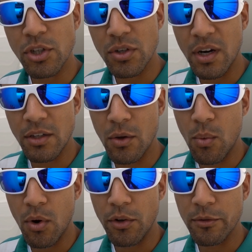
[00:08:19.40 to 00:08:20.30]
truck in the
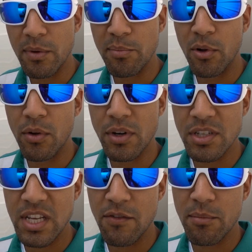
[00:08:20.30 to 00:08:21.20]
world to be pulling a
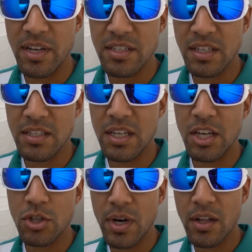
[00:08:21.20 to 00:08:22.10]
7x16
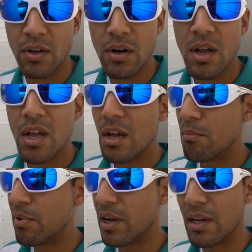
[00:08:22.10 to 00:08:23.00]
trailer,
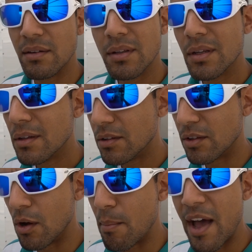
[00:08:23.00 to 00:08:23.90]
but
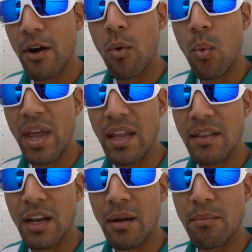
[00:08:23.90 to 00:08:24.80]
the amount of weight
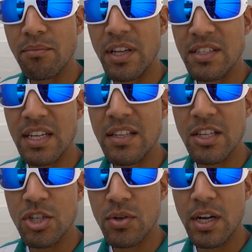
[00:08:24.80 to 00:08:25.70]
that I'm that's in
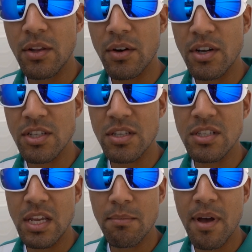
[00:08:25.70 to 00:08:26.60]
this trailer is the
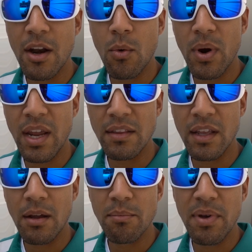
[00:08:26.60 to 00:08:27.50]
same amount of weight
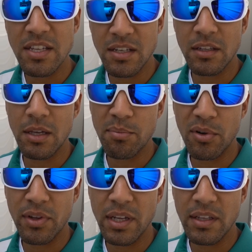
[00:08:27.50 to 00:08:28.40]
that I'm basically
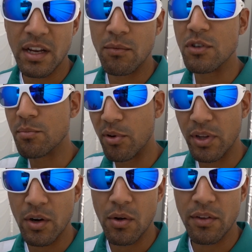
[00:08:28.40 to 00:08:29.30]
pulling that I was
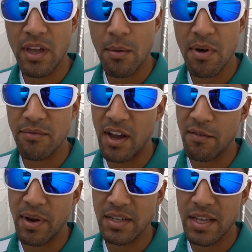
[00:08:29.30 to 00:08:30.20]
pulling all the time my
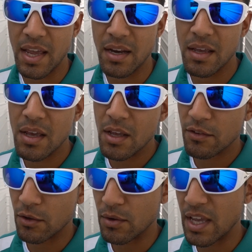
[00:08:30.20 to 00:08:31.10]
5x10
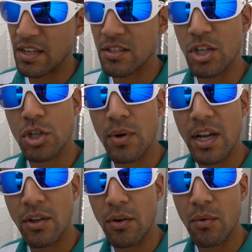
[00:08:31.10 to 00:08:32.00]
so yes the
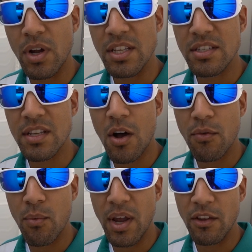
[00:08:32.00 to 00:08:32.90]
trailer
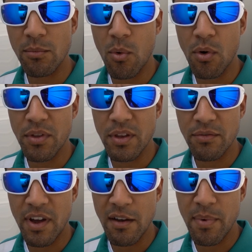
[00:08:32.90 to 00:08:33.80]
itself weighs more than the
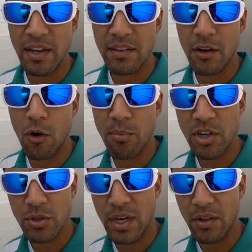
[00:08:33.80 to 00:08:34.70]
5x10 open
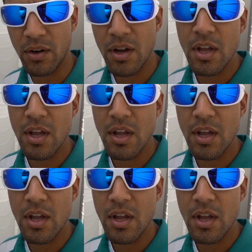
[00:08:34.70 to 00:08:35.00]
trailer